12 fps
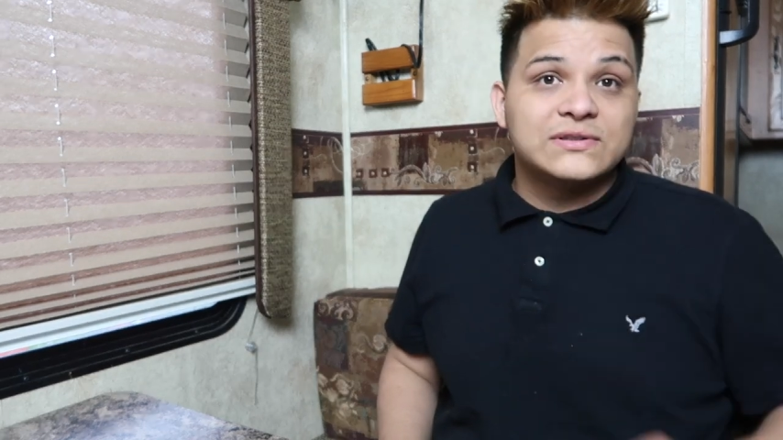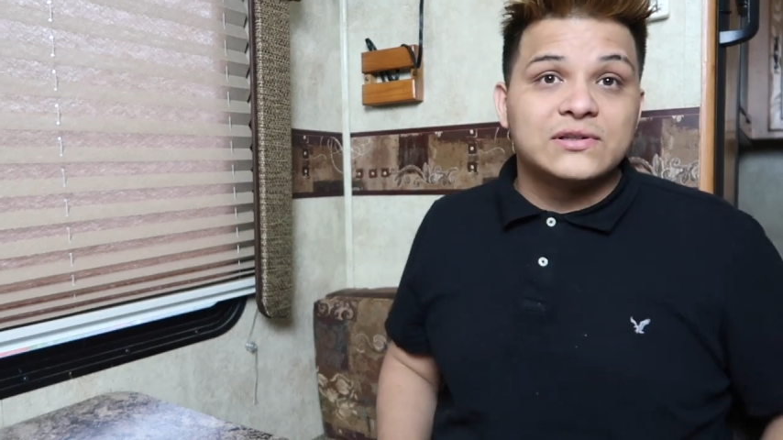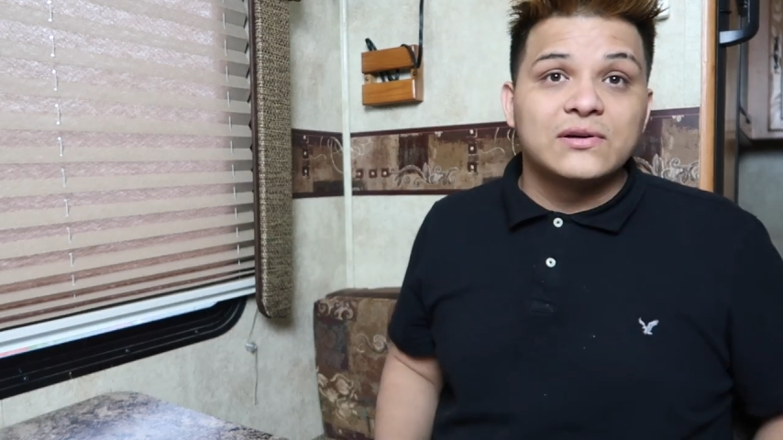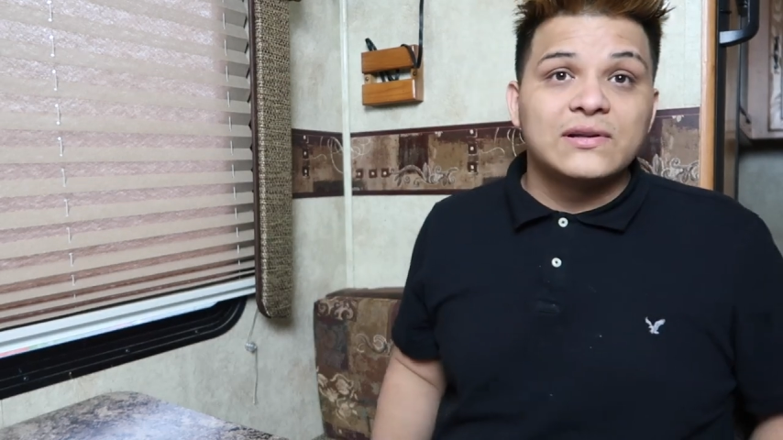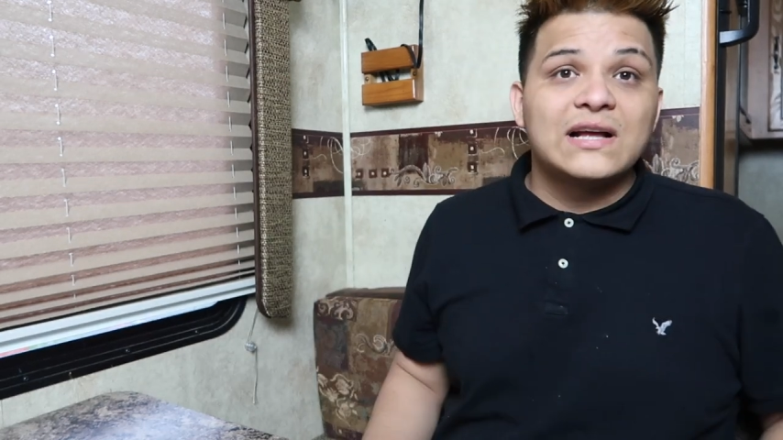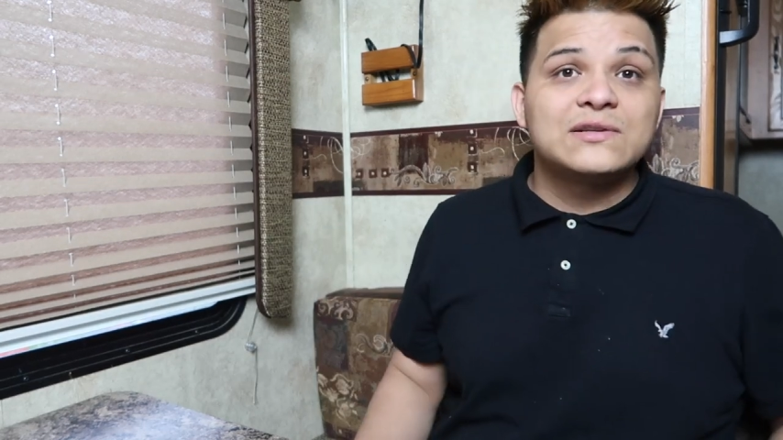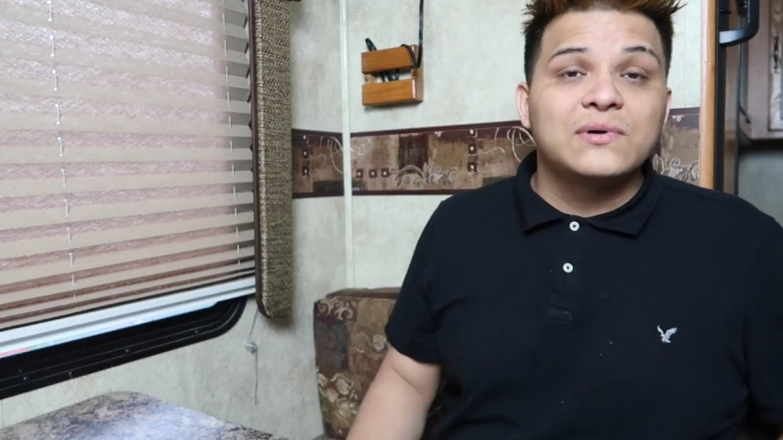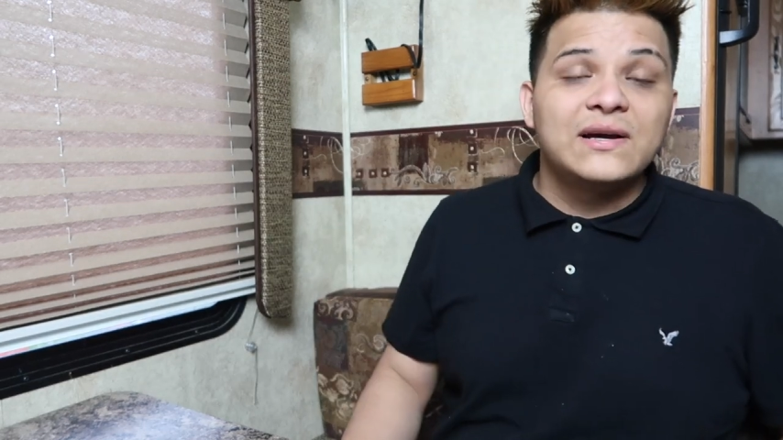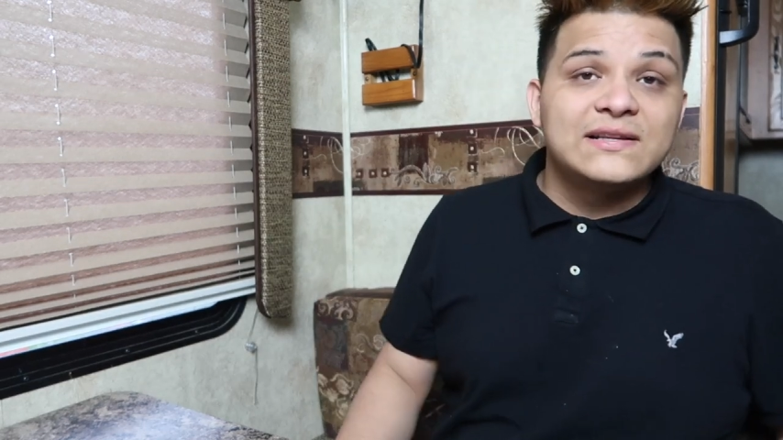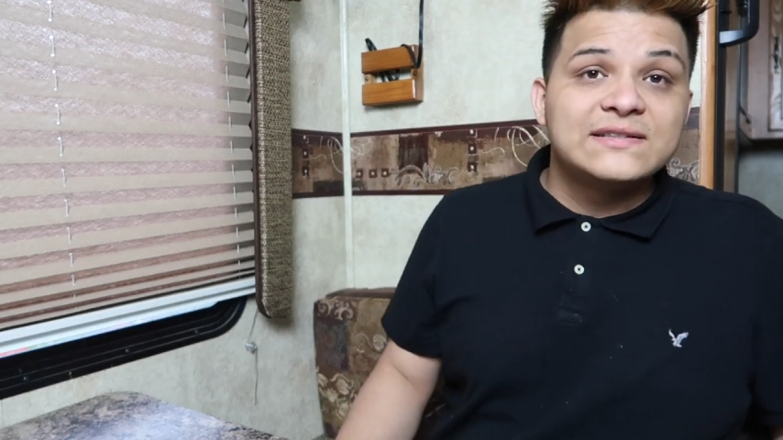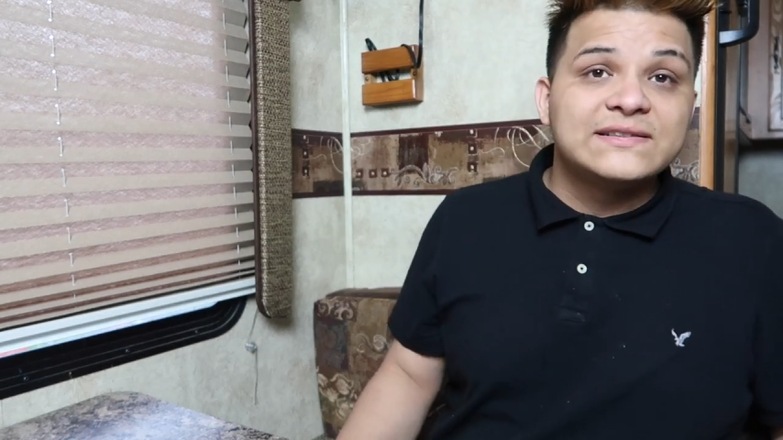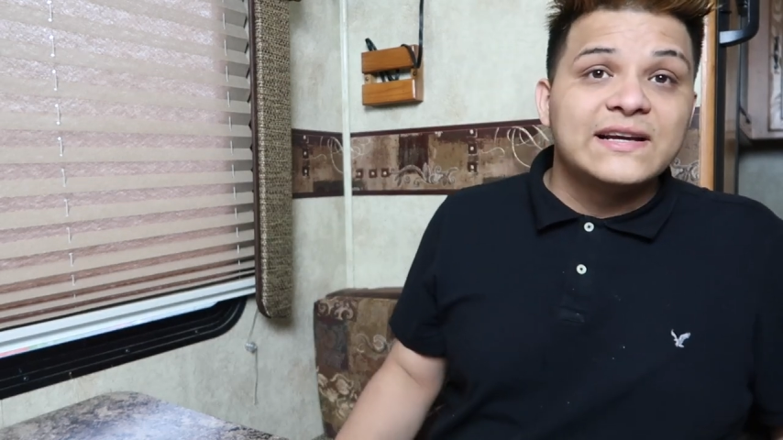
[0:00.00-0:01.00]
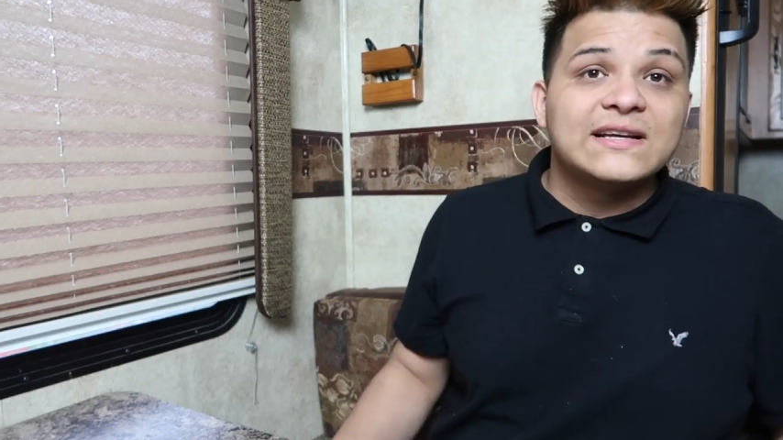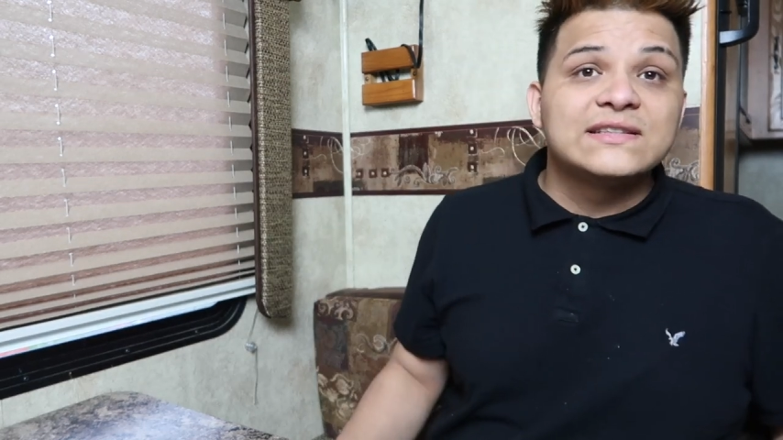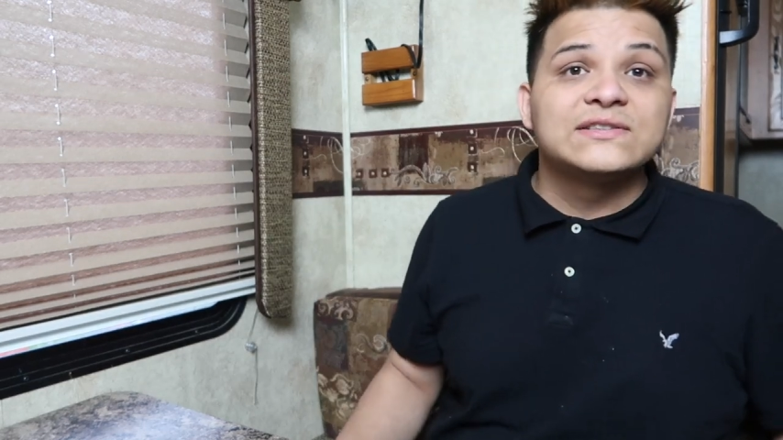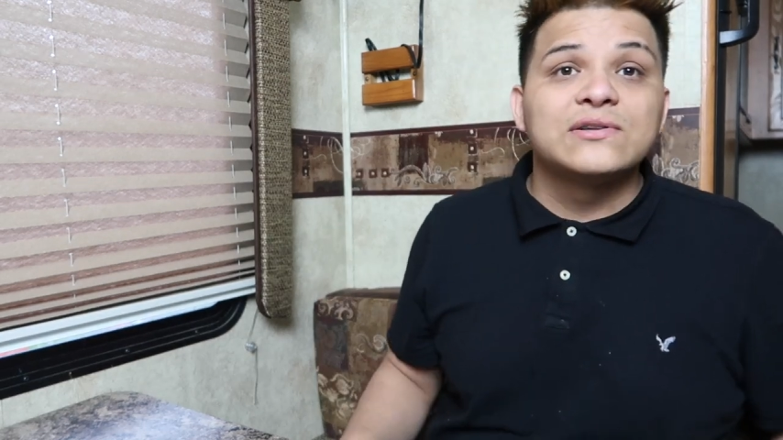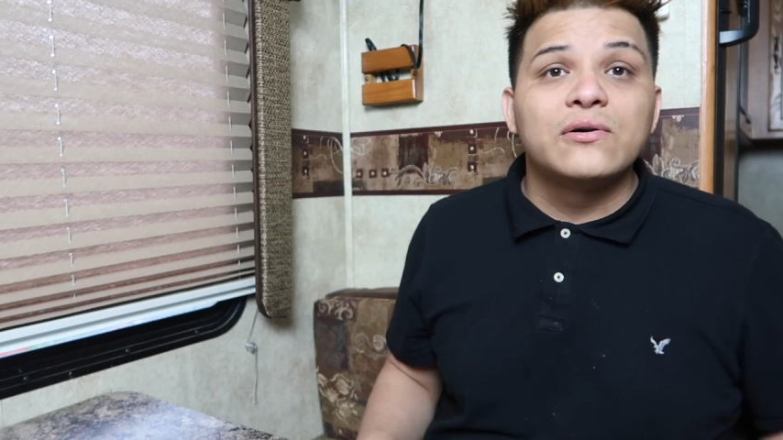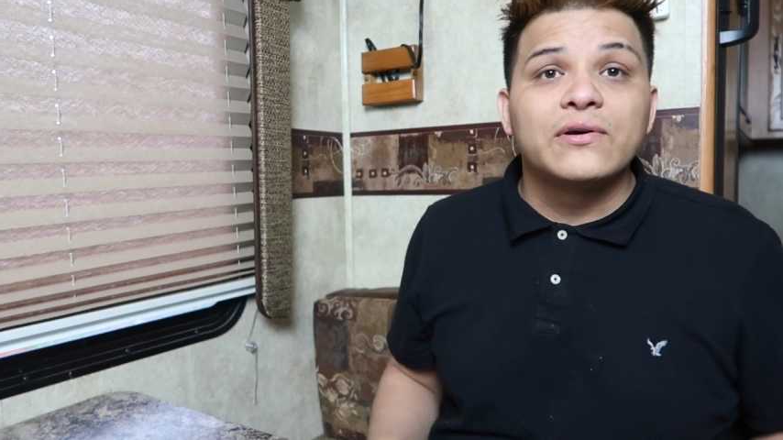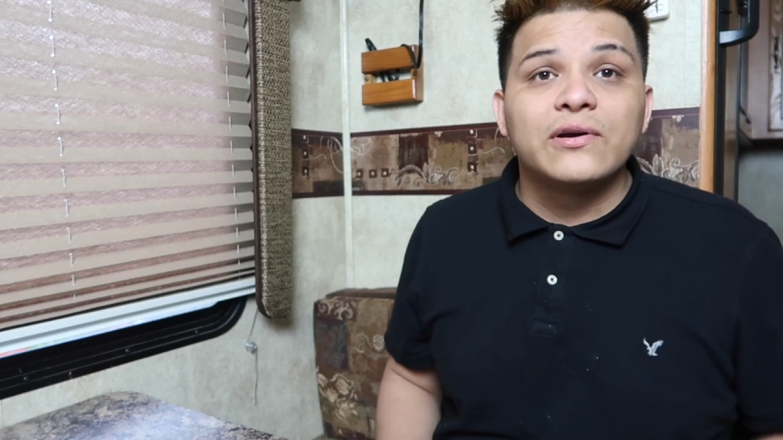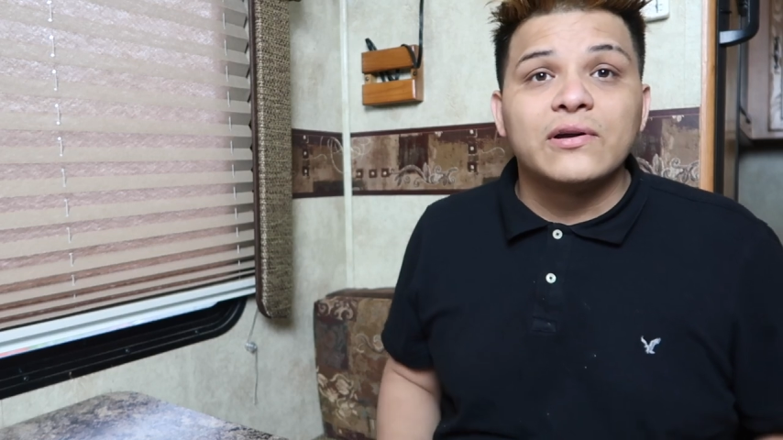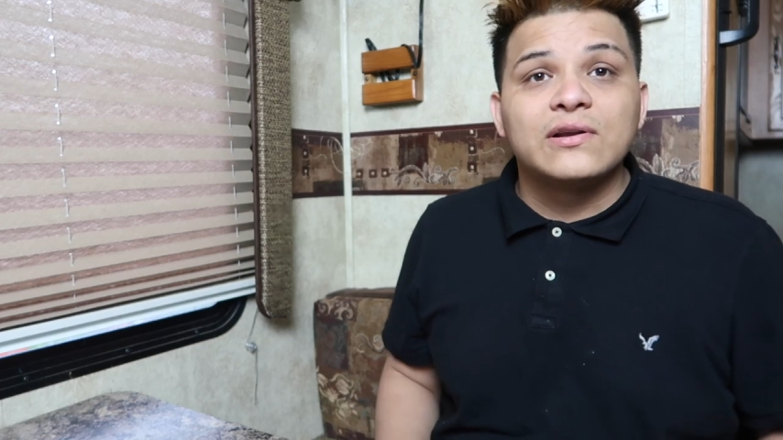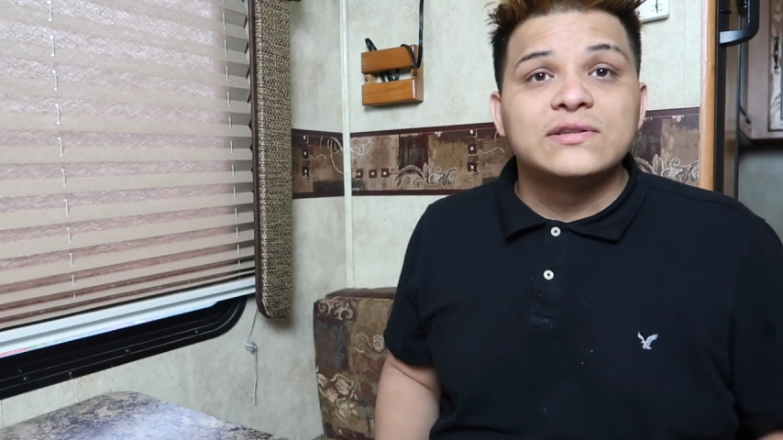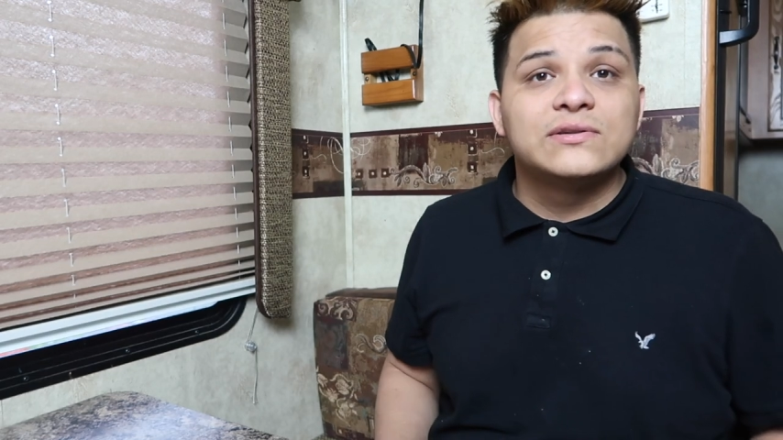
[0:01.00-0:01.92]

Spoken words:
So that's why this deck is so good,